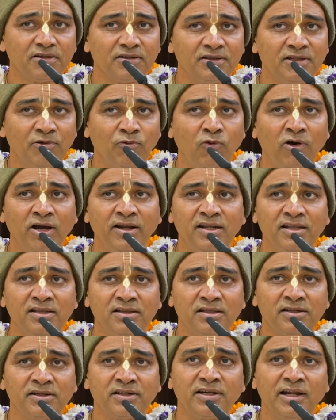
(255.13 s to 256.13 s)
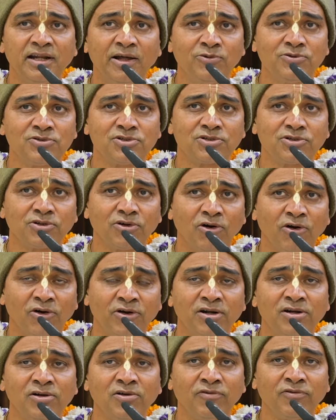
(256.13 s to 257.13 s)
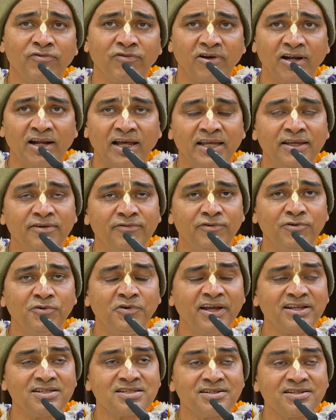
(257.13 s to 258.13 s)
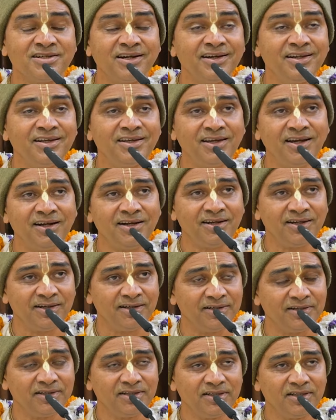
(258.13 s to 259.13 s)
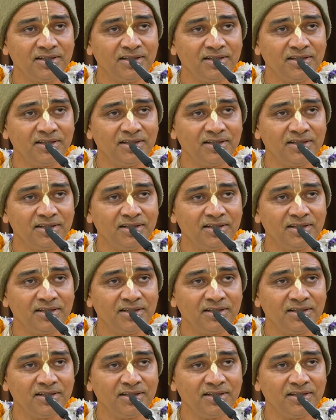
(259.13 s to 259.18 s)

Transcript: the one in the renounced order of life who has dedicated